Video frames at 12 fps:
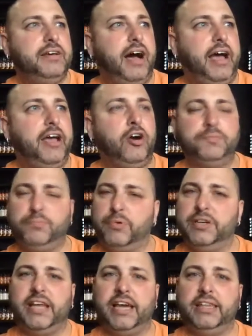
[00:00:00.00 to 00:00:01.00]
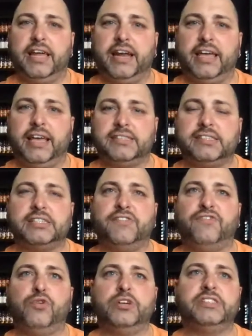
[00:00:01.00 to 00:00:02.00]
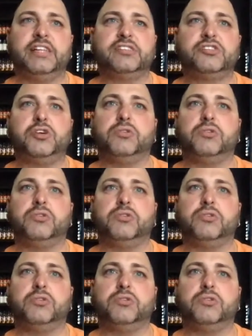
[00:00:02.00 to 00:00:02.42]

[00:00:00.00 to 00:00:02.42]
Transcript: I hope one day that I get such a voice that's so